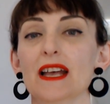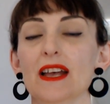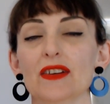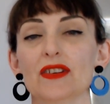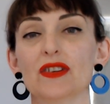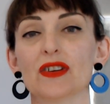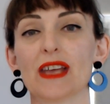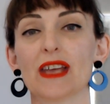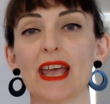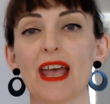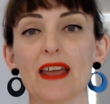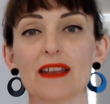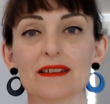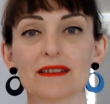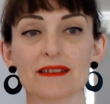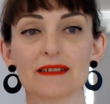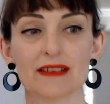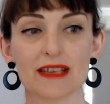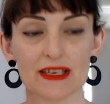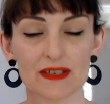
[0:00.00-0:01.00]
You
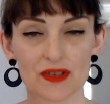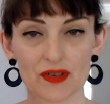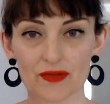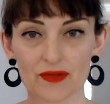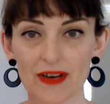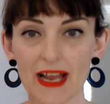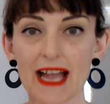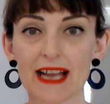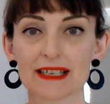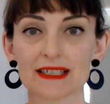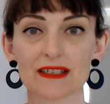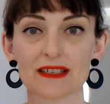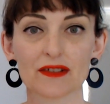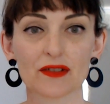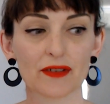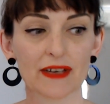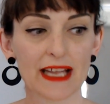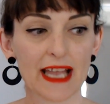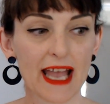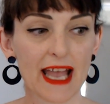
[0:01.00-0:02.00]
can interact and
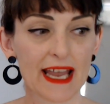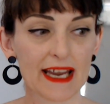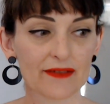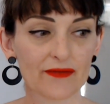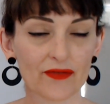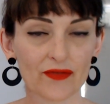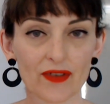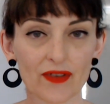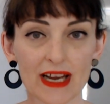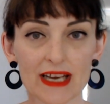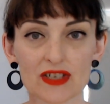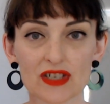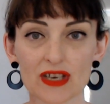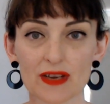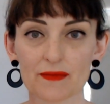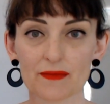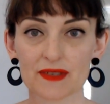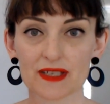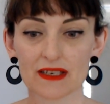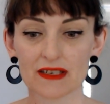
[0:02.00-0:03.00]
create
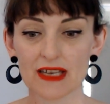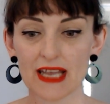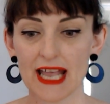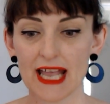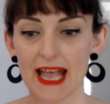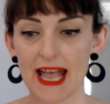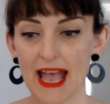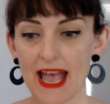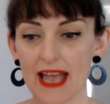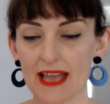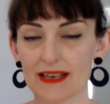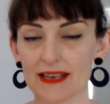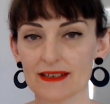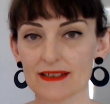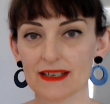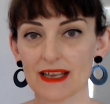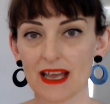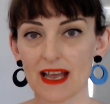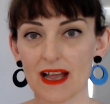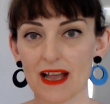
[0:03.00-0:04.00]
friendships
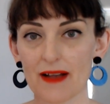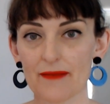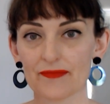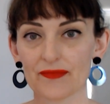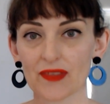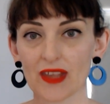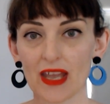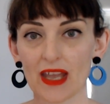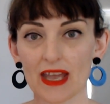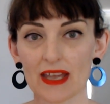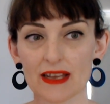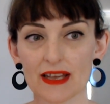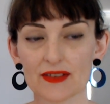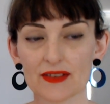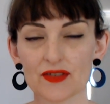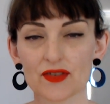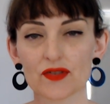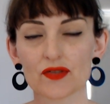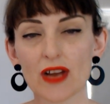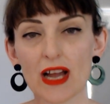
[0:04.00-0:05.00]

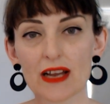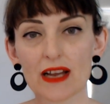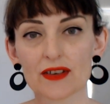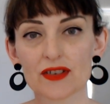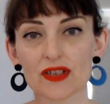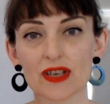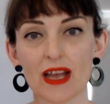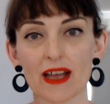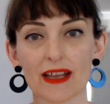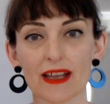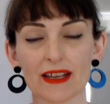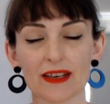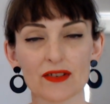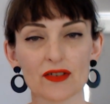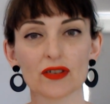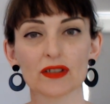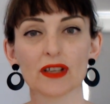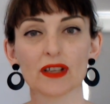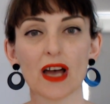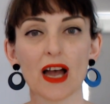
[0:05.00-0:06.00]
and structure in
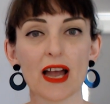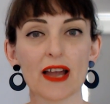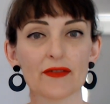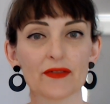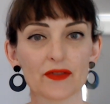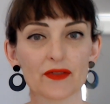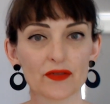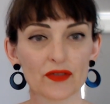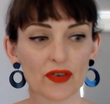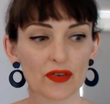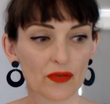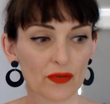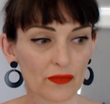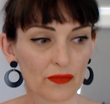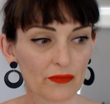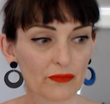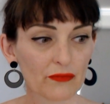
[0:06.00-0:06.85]
your life through